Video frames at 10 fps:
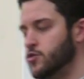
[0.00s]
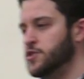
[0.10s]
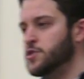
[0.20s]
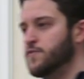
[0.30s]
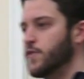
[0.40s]

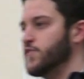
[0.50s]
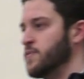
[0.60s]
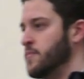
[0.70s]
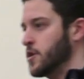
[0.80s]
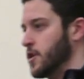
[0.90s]
Traditional
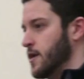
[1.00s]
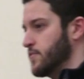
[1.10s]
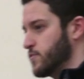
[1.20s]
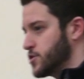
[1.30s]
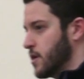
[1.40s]
First Amendment
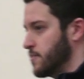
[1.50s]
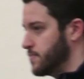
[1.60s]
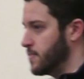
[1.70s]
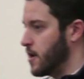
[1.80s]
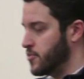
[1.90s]
claims, which are
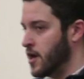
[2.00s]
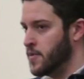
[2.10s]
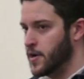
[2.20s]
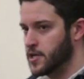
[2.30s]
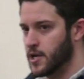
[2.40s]
our
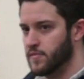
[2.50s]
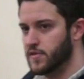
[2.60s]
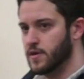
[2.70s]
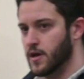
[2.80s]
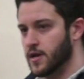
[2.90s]
primary
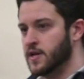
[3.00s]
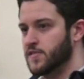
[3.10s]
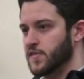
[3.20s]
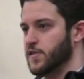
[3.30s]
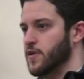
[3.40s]
claims uh,
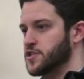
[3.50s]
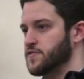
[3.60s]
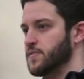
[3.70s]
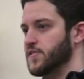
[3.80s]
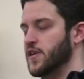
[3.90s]
against this
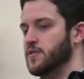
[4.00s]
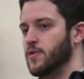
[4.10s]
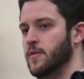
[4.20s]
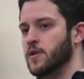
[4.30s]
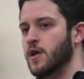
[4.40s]
aggression from the State
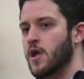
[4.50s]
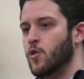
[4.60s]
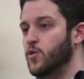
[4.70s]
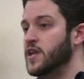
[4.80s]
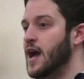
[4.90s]
Department,
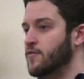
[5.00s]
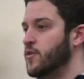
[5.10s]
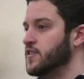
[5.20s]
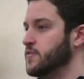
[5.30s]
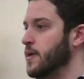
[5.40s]
we have a
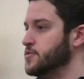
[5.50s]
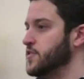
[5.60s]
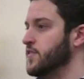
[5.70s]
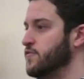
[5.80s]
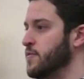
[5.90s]
right to publish this